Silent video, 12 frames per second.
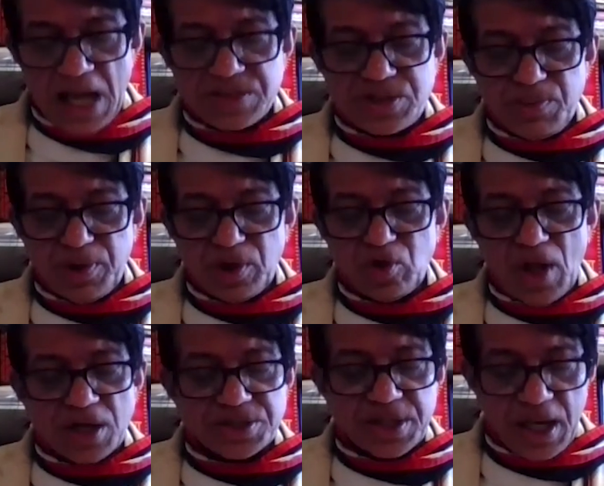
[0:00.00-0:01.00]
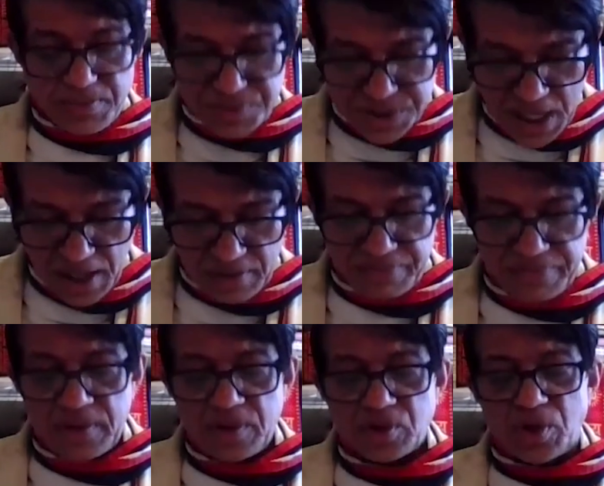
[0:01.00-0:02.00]
As Jivanananda Das himself
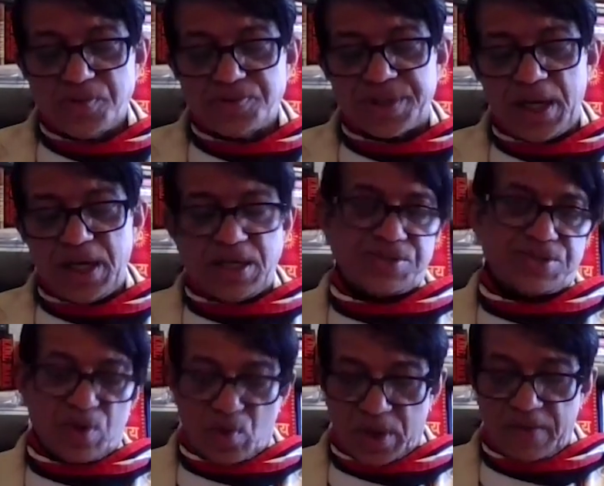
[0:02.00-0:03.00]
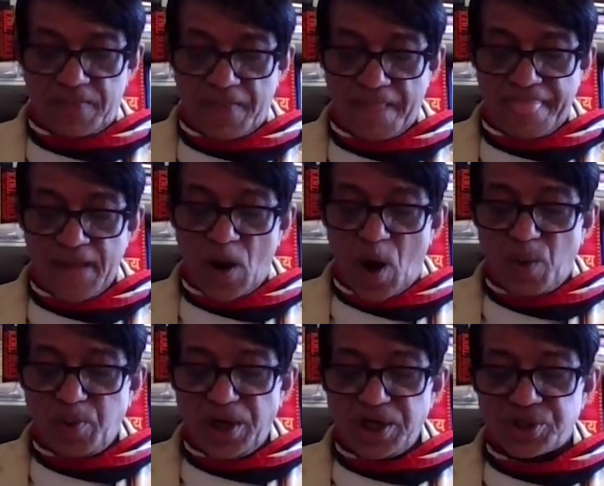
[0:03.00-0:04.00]
shows in his story,
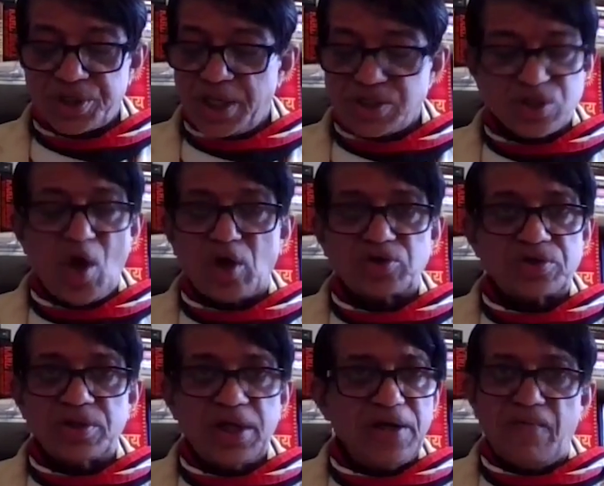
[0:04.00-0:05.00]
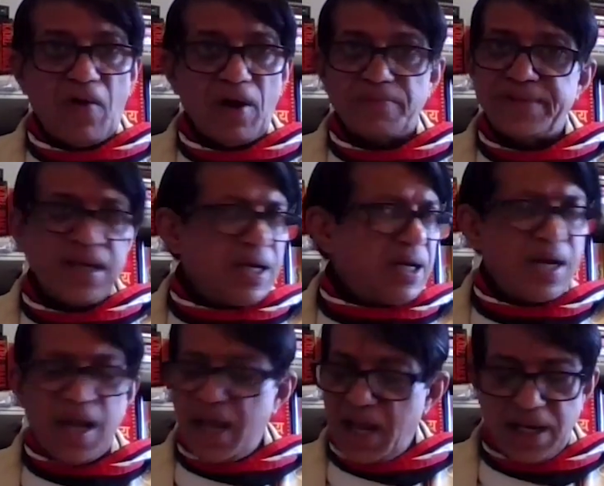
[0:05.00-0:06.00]
Avanish is not involved
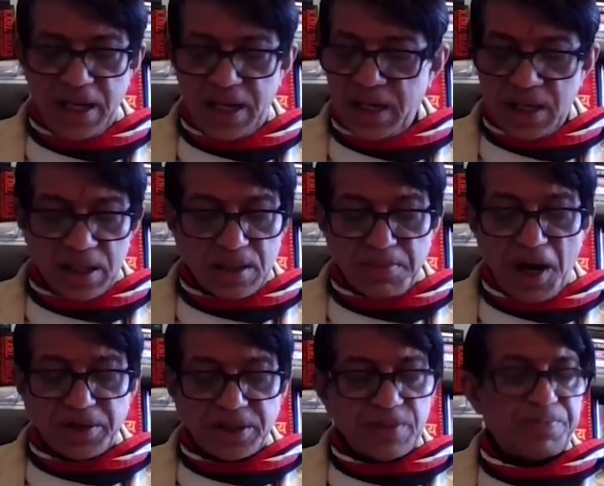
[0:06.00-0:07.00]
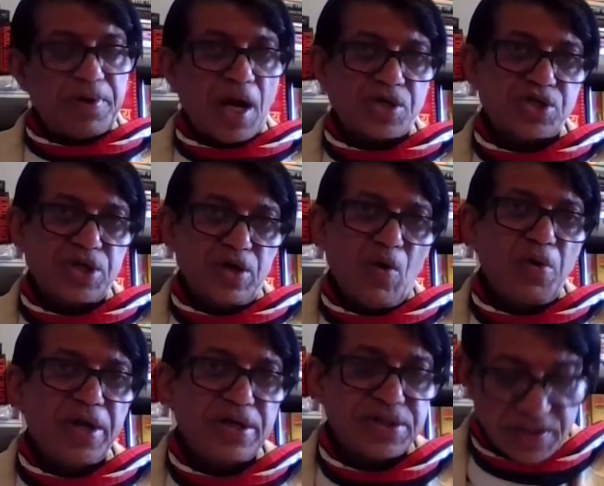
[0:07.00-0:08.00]
in any commodity production
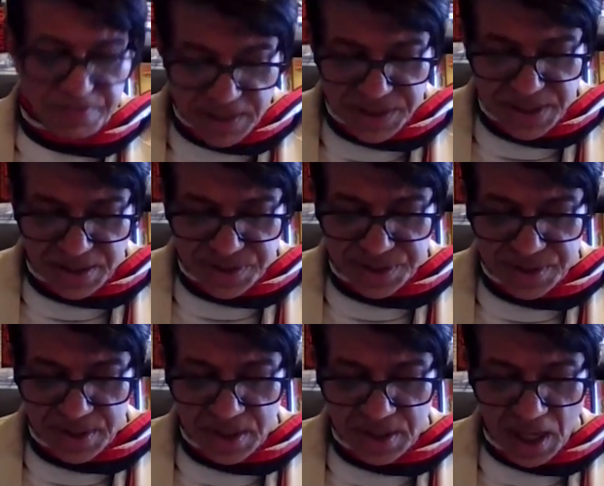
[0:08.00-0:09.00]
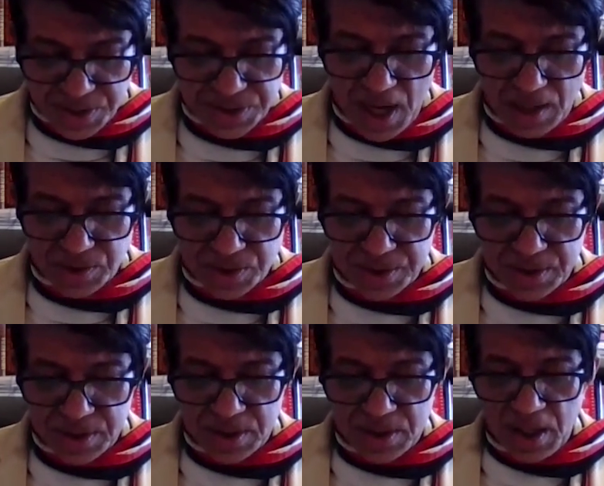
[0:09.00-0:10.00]
oriented business as such.
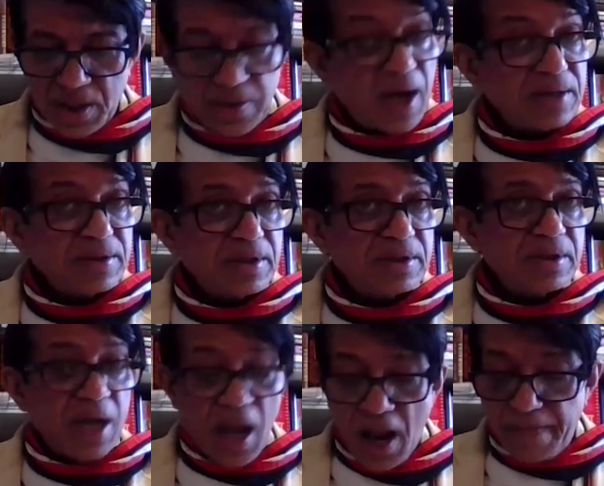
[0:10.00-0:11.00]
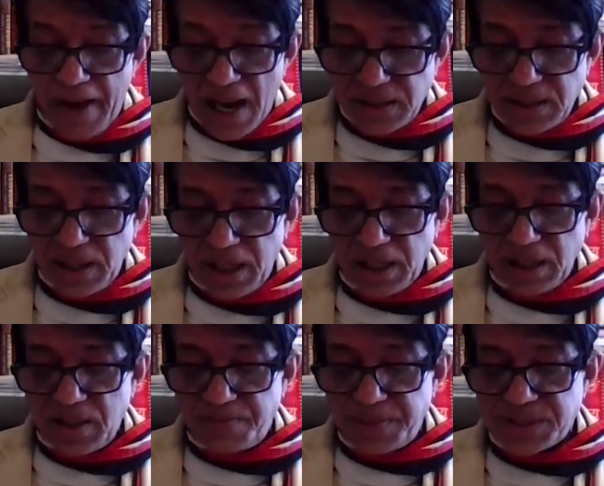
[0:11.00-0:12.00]
Rather,
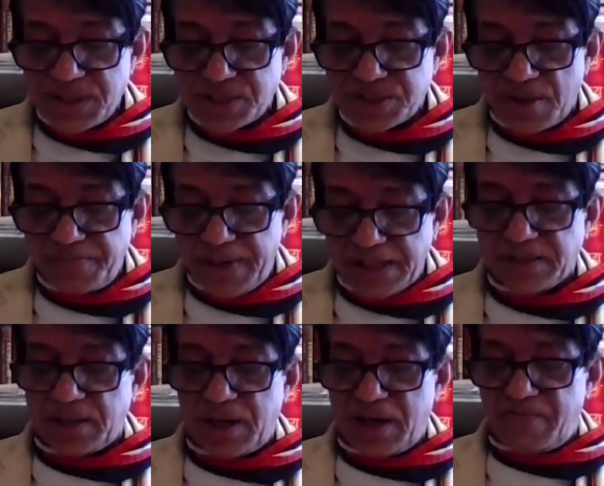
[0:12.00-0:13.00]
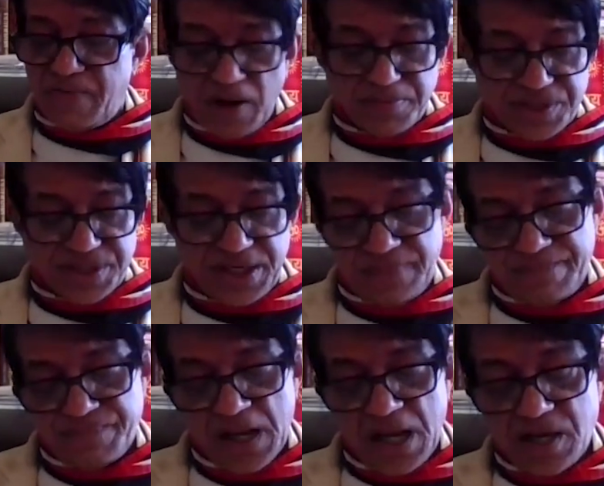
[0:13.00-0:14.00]
abandoning the business of leather and pharmacy,
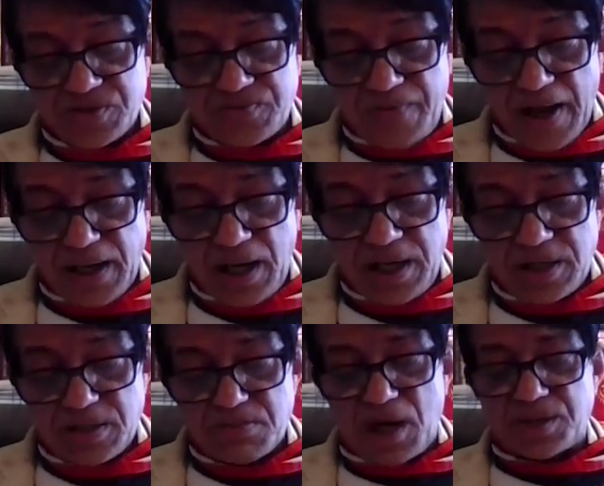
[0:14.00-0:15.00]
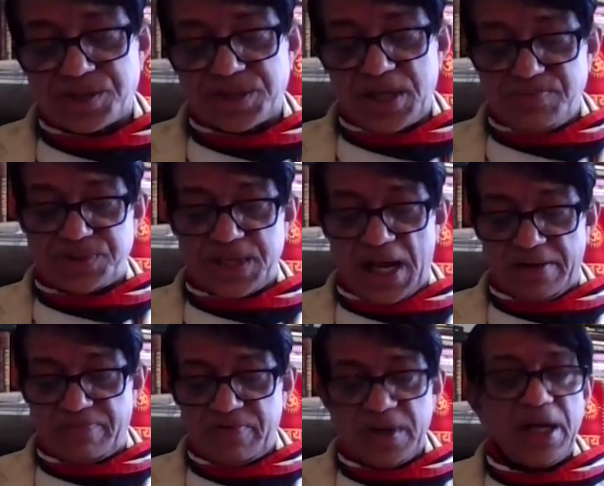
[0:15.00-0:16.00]
he has finally immersed
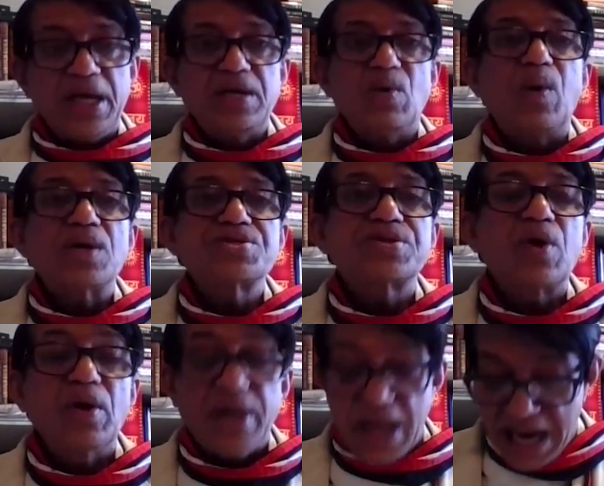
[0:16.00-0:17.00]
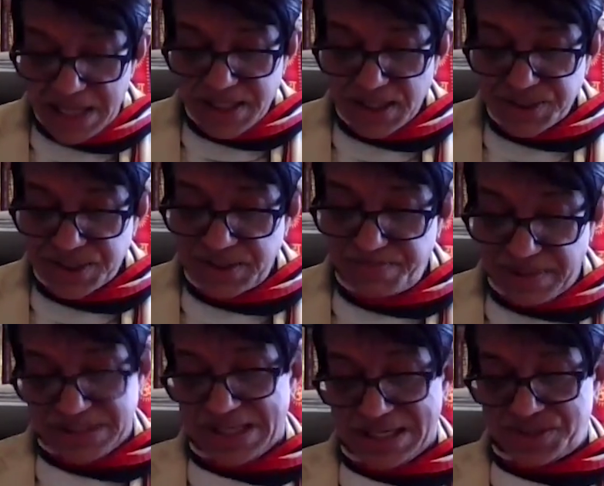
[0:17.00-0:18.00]
himself in what's called agency
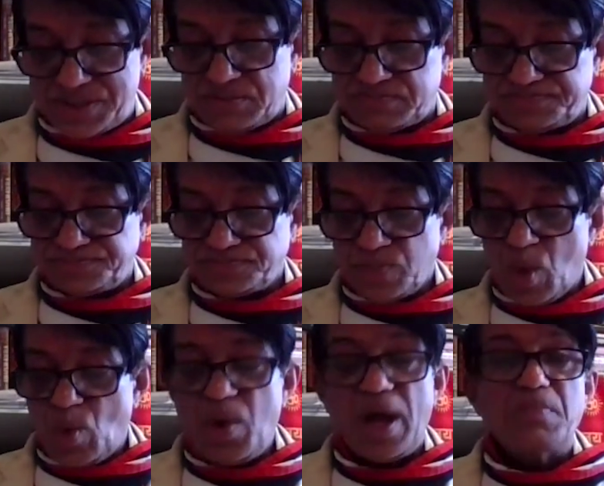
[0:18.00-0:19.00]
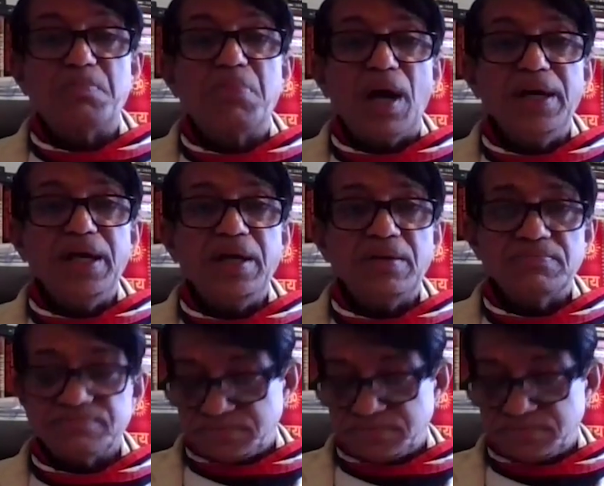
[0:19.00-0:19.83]
business, where money,